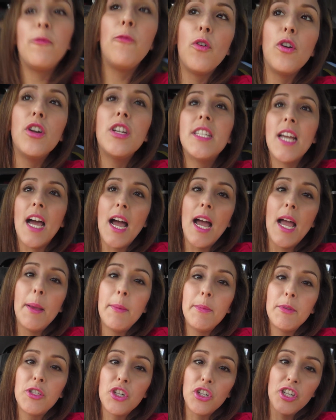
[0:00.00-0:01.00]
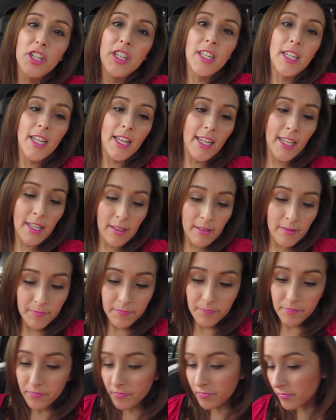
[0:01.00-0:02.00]
four times during the
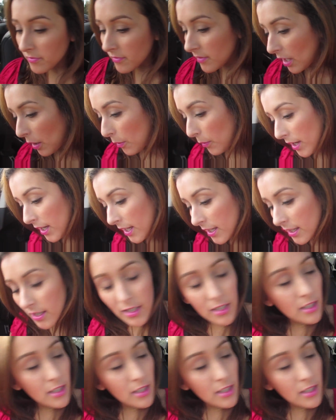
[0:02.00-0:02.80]
night? The that what?